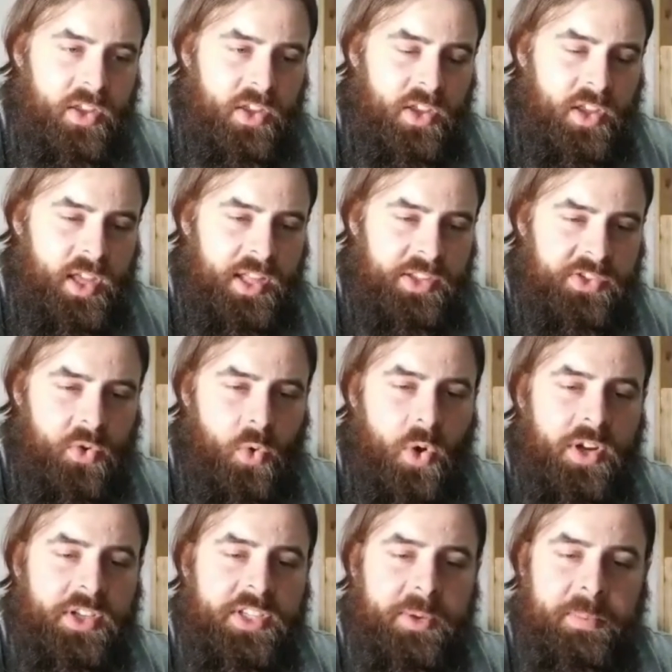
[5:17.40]
it's
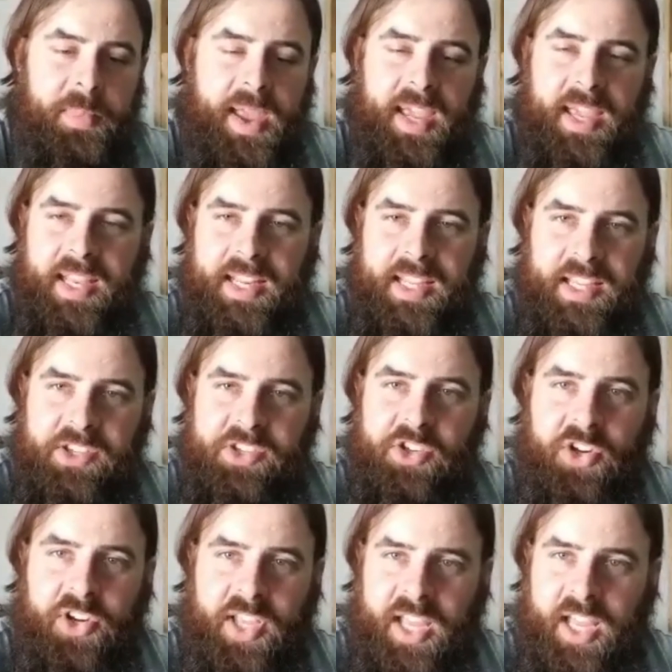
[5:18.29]
going to make it
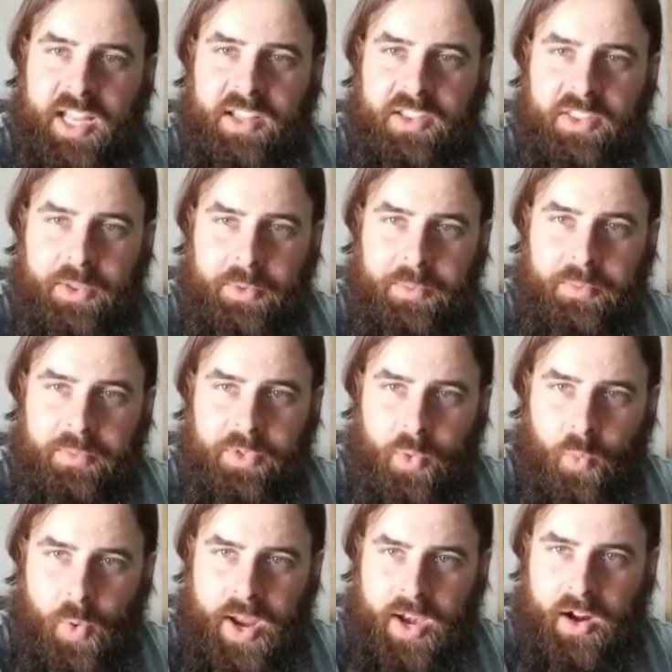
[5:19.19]
easier to get
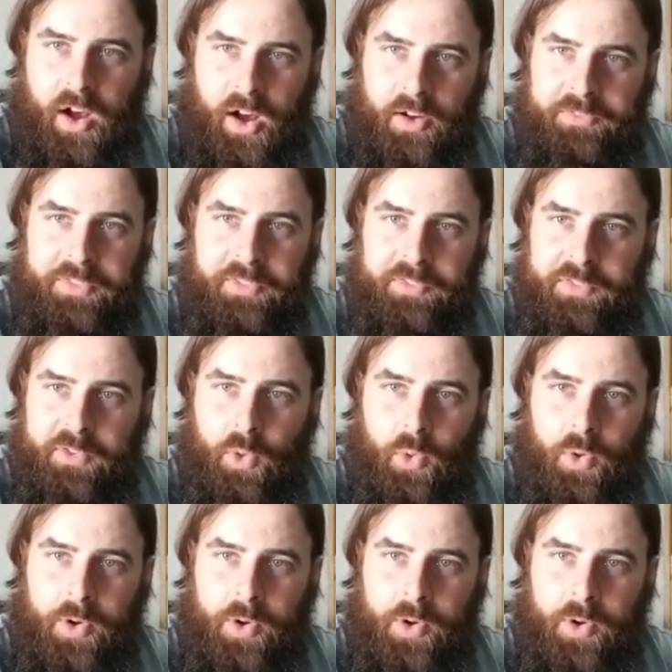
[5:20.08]
the weight off the floor.